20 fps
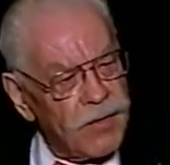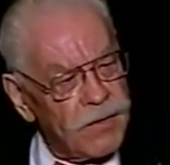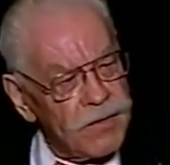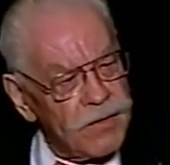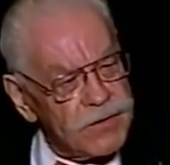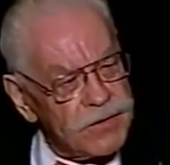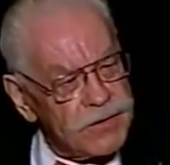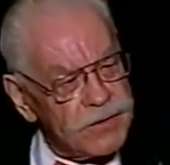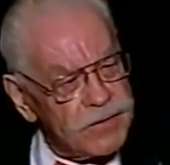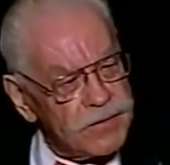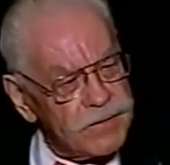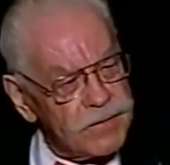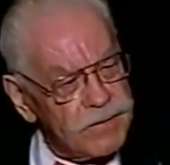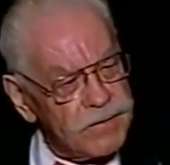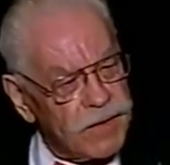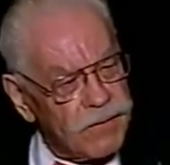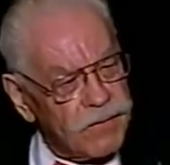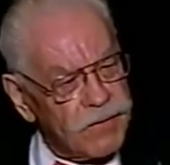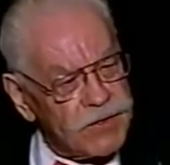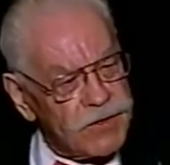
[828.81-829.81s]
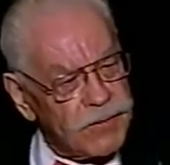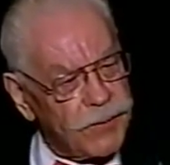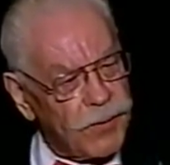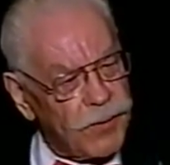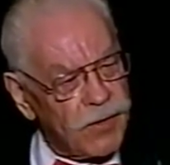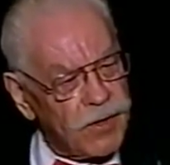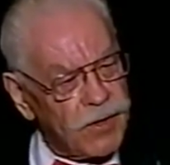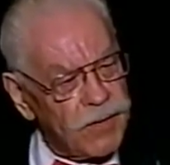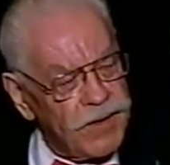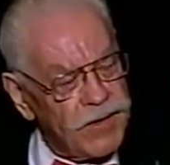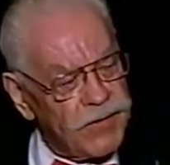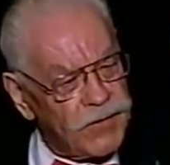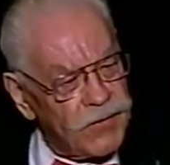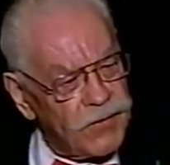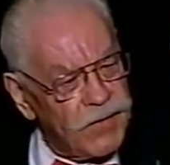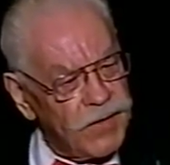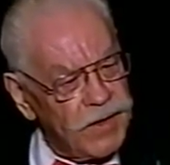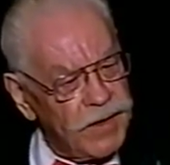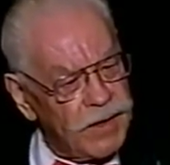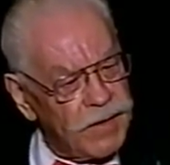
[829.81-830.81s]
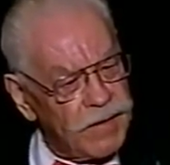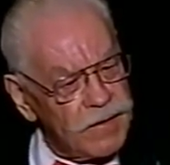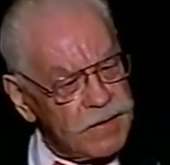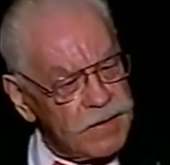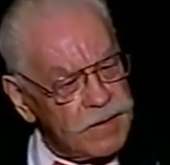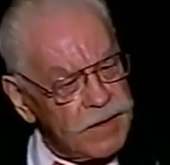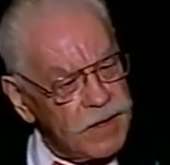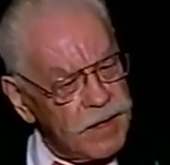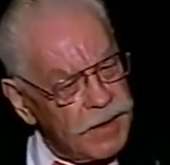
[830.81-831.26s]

those that were supported me through the years,